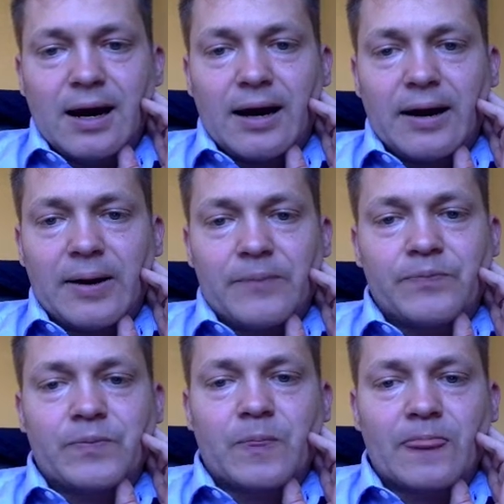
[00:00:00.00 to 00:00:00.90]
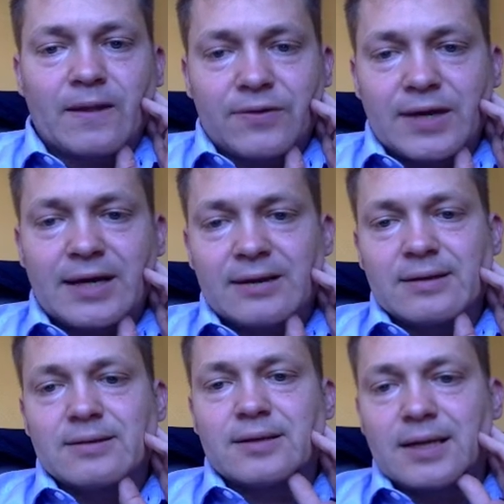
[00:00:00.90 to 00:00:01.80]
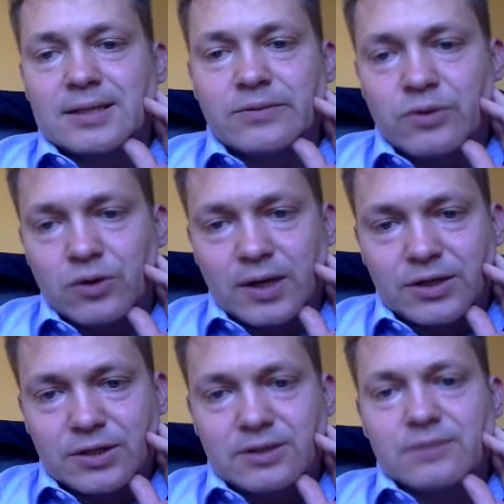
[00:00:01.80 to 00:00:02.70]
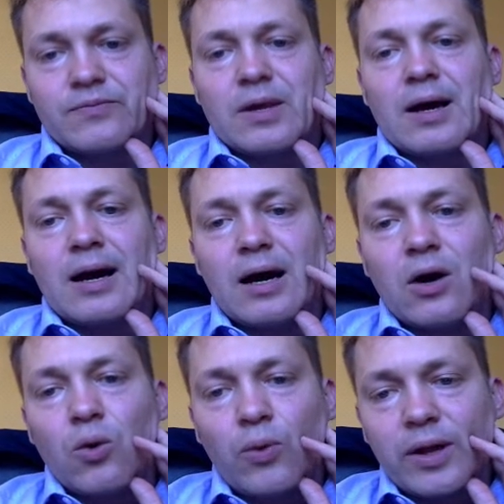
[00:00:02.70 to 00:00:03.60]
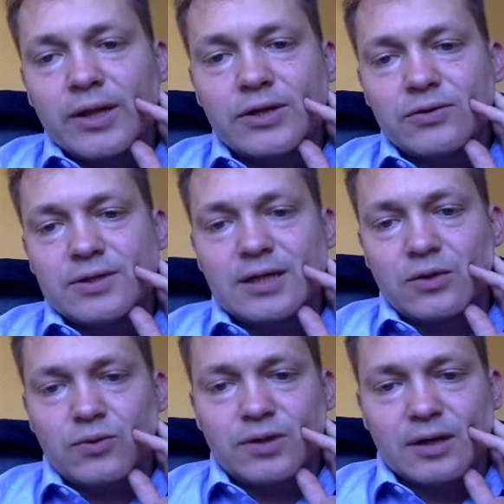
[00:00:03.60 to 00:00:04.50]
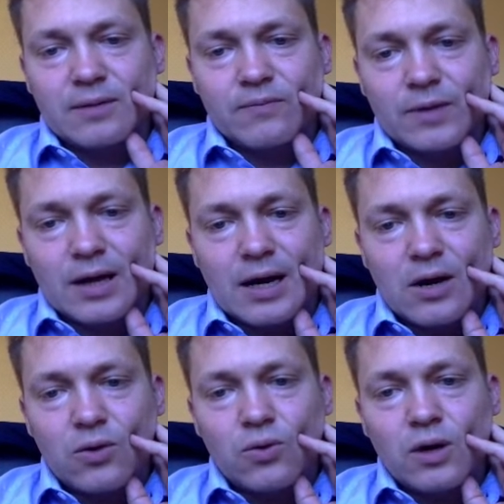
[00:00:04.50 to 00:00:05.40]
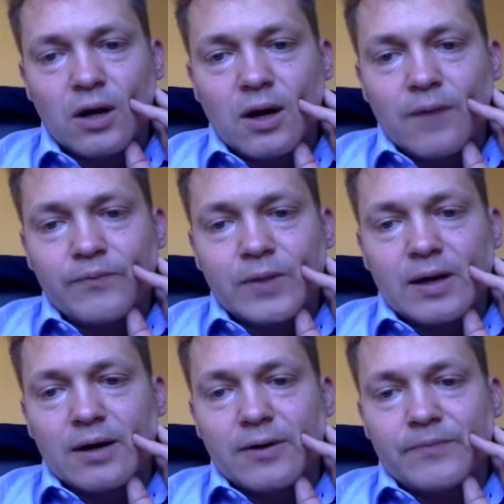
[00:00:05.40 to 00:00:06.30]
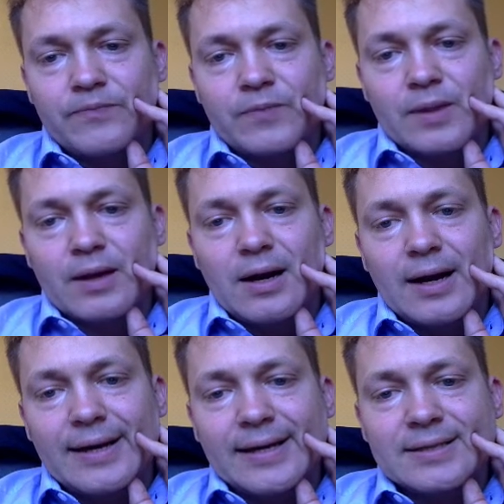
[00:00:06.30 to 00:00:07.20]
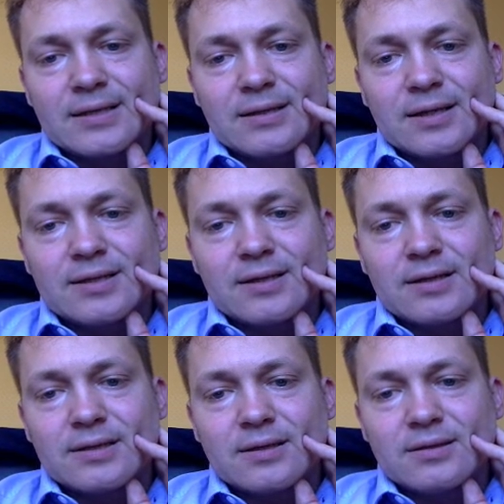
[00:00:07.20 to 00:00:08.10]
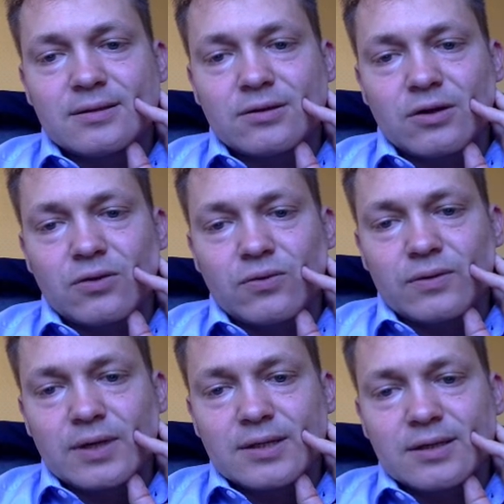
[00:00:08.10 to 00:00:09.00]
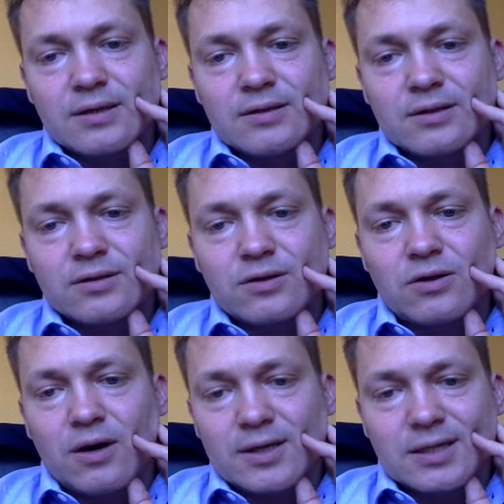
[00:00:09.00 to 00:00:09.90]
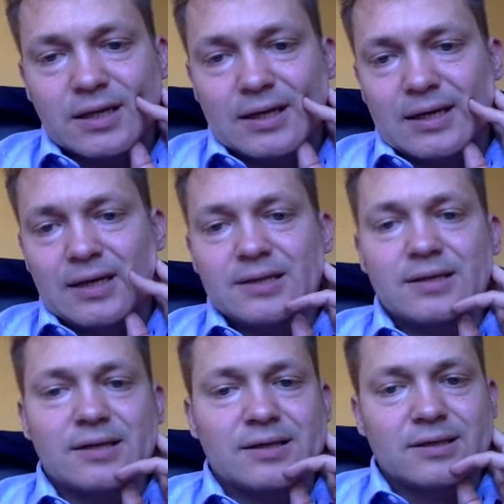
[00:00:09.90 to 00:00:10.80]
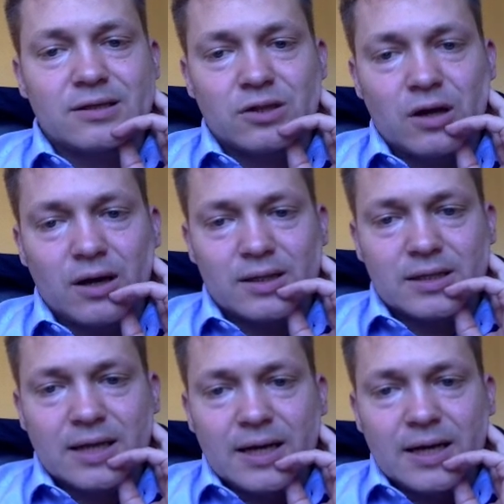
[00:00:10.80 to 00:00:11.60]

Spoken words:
um, then customer relations, how will you deal with them? How, um, is it is it costly? Is it not?